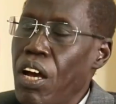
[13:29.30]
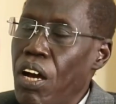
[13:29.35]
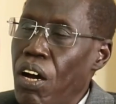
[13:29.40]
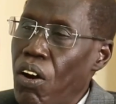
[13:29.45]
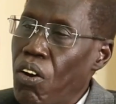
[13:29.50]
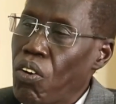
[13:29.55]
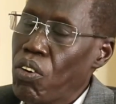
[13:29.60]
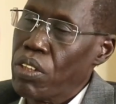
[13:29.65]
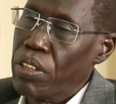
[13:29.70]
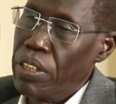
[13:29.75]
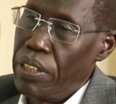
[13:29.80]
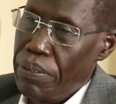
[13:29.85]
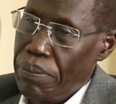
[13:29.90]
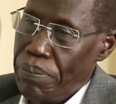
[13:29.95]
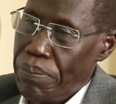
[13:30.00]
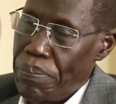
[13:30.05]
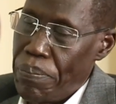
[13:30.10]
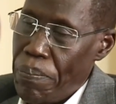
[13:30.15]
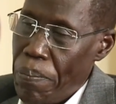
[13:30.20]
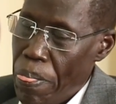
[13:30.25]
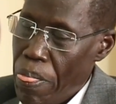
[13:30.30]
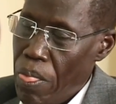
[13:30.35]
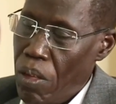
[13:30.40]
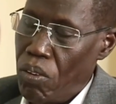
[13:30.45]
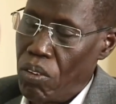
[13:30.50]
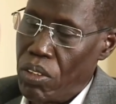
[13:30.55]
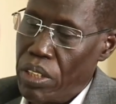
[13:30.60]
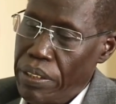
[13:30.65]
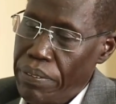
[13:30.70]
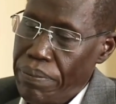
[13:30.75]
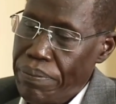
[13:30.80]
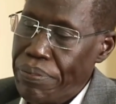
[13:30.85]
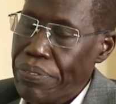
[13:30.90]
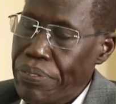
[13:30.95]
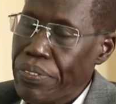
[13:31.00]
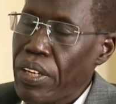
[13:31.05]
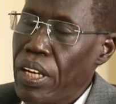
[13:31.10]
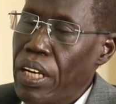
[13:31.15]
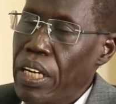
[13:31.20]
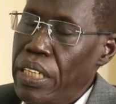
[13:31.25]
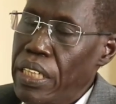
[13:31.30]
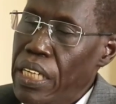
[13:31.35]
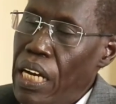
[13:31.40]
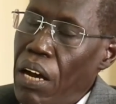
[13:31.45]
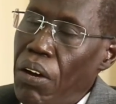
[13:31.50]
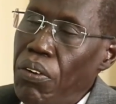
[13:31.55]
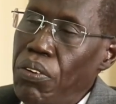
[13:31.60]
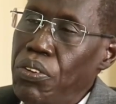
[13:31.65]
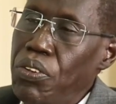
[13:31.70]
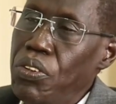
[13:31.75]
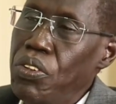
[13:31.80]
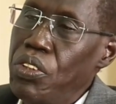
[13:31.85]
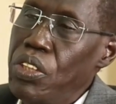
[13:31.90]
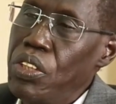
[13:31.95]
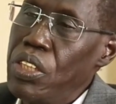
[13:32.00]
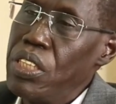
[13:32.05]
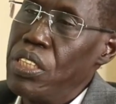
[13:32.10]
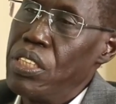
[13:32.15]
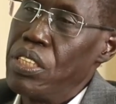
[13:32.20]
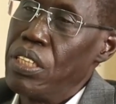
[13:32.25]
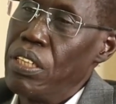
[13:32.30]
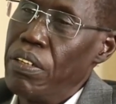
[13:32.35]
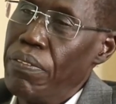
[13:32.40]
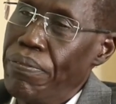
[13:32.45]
Okay, all right. Now you need,